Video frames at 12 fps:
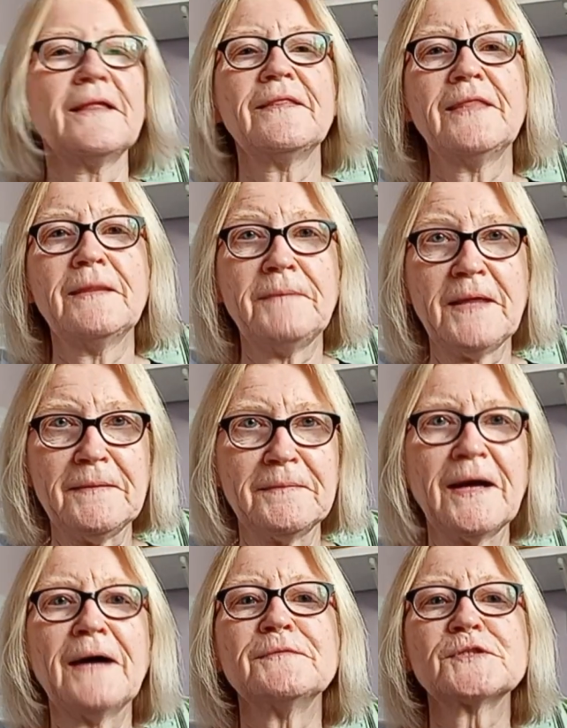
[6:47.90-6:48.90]
the bib.
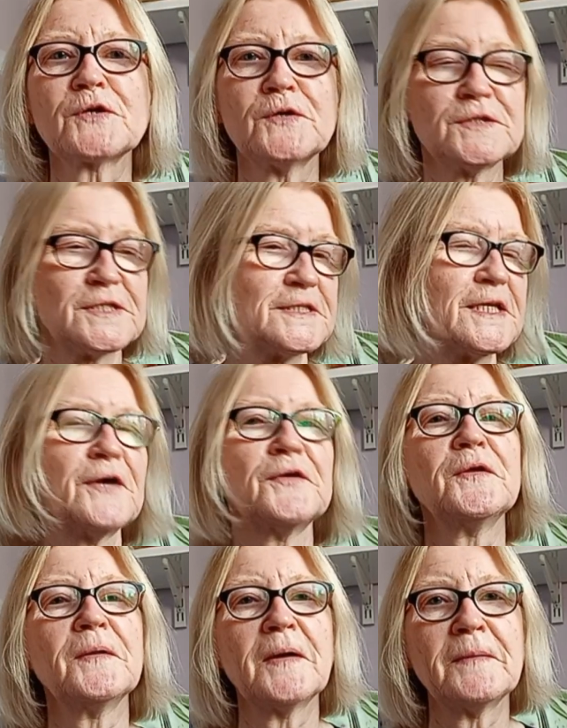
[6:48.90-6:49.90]
I was going to tell
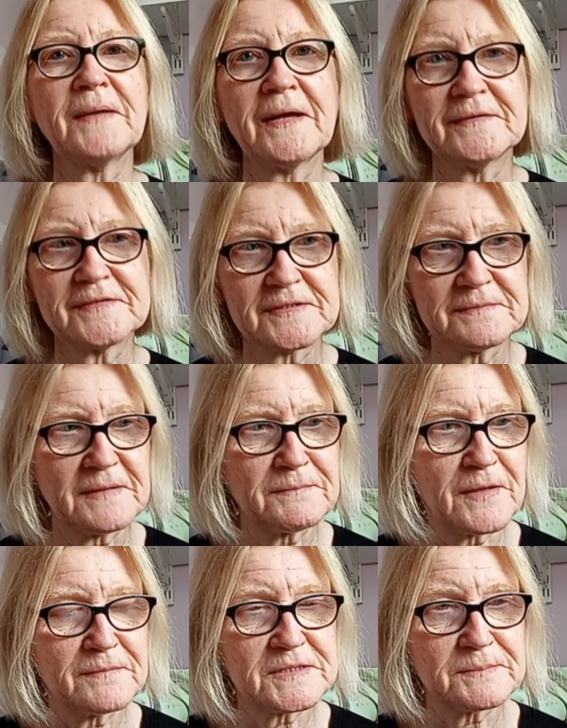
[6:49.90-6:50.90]
you about my
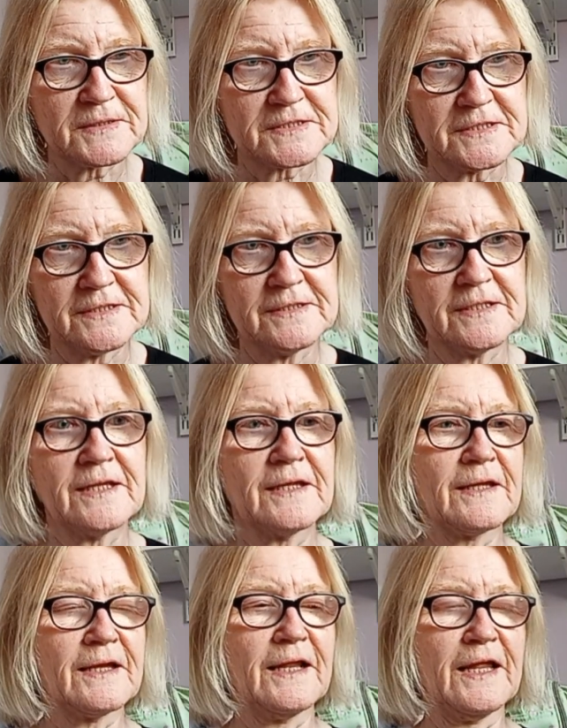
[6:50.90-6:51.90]
mum's button
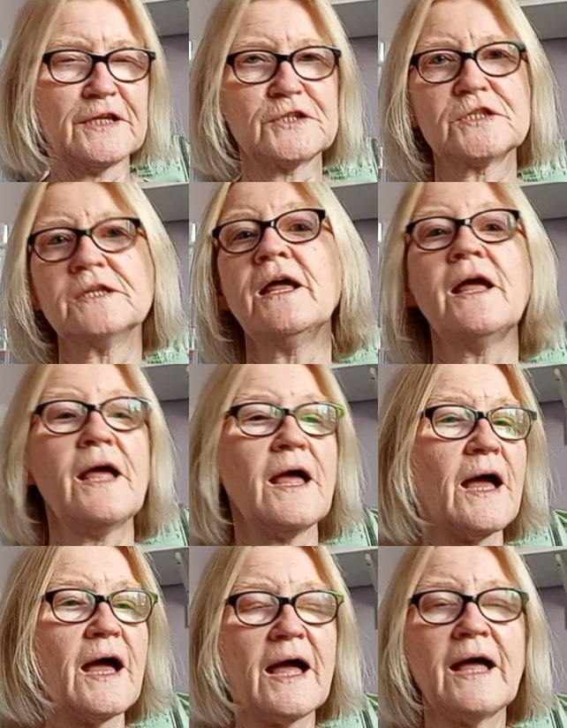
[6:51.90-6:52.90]
collection,
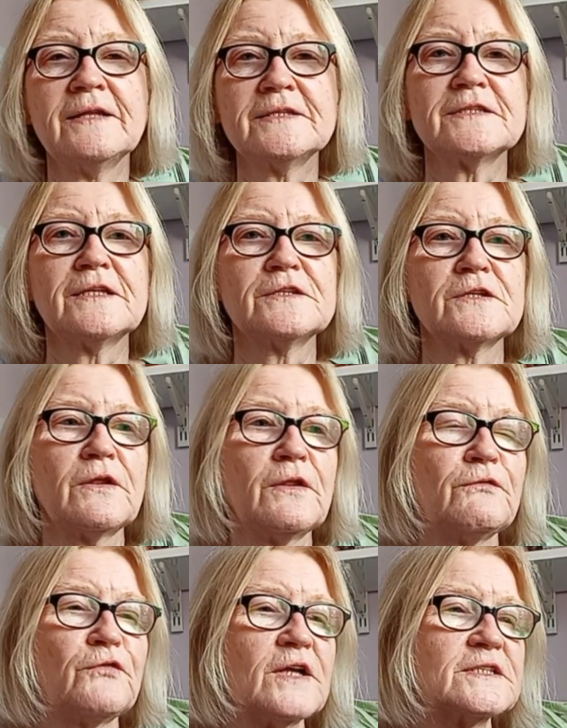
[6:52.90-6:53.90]
and
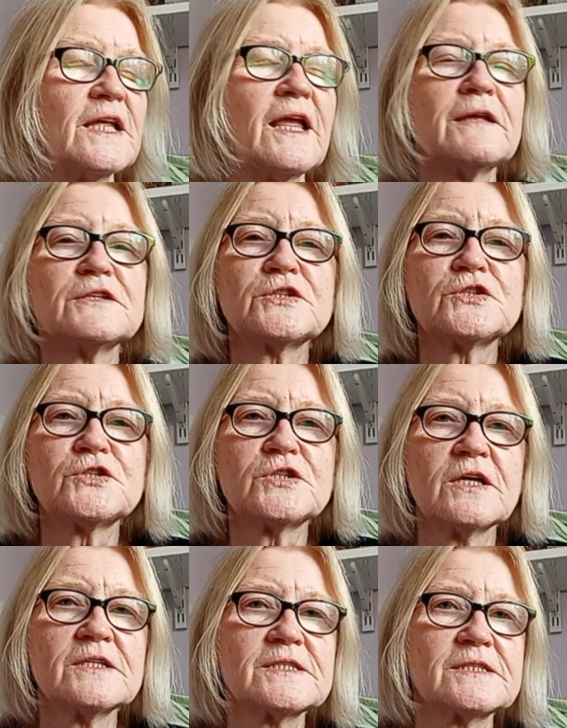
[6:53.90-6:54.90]
the phrase. It's
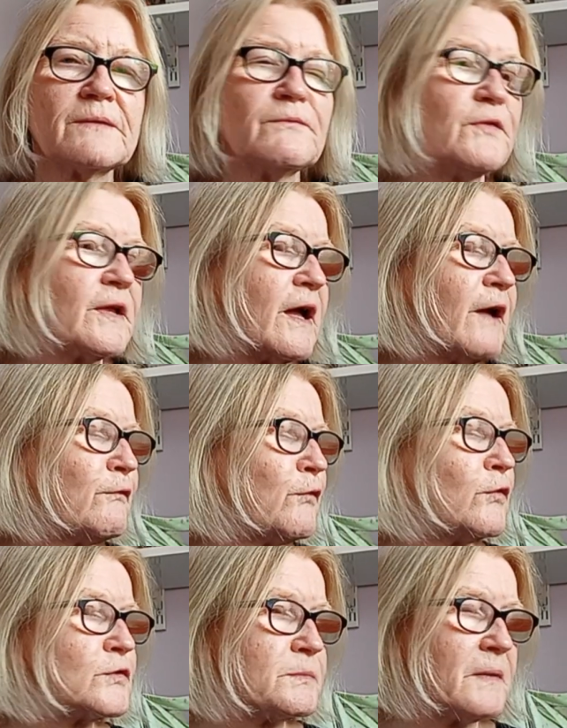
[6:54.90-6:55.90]
just something I
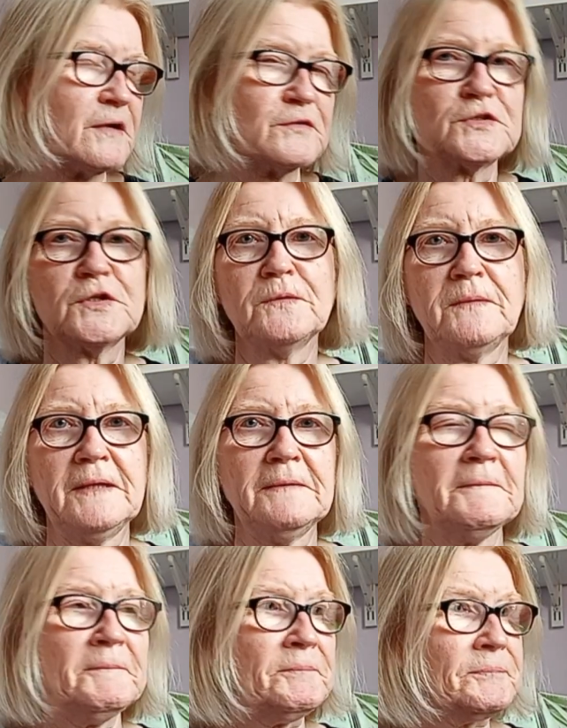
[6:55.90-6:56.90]
thought about doing.
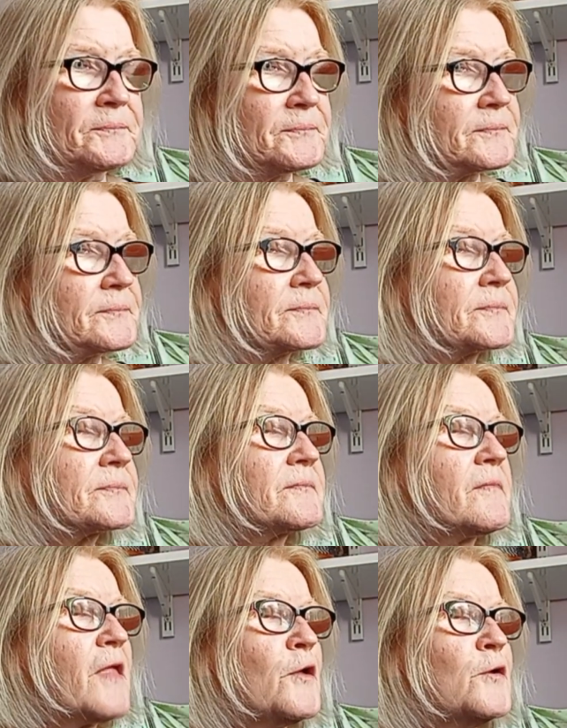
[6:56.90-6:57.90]

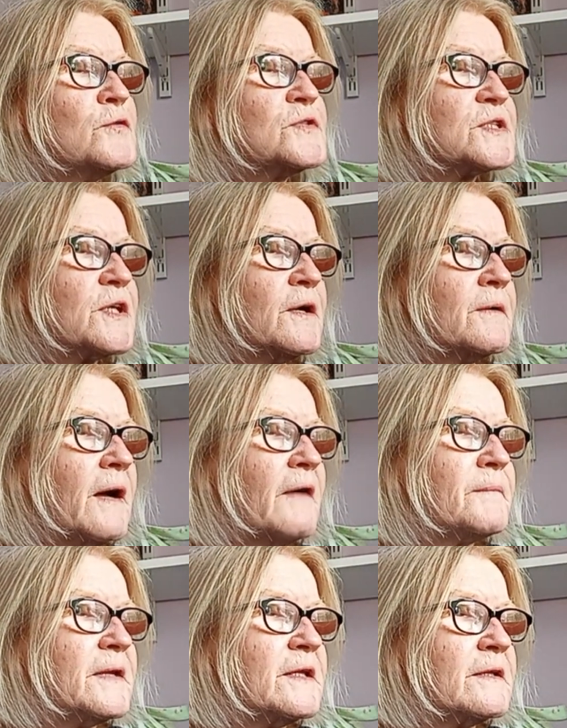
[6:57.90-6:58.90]
Also,
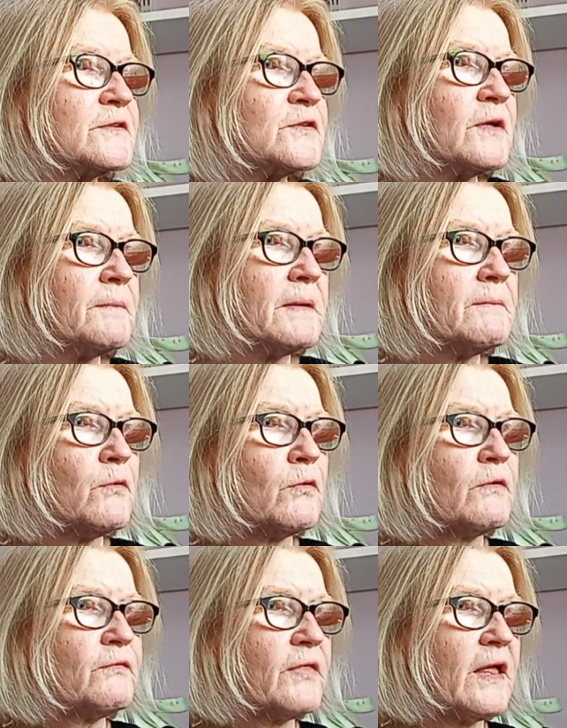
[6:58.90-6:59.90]
I've been doing a bit
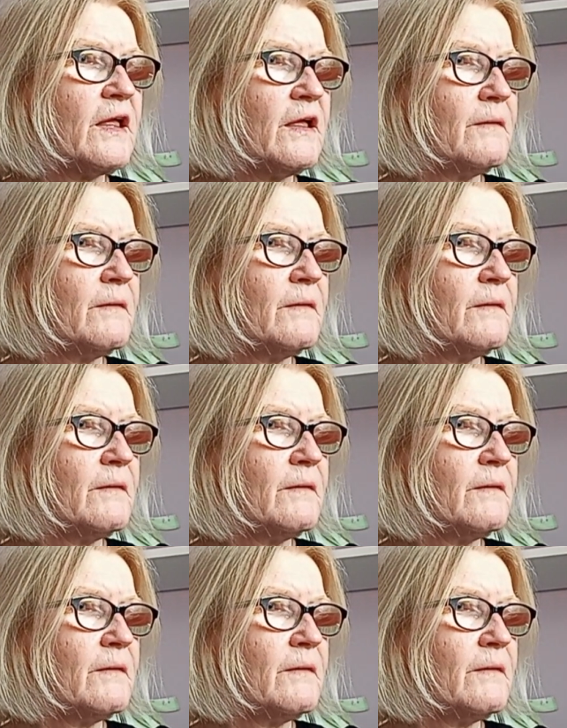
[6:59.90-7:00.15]
more of the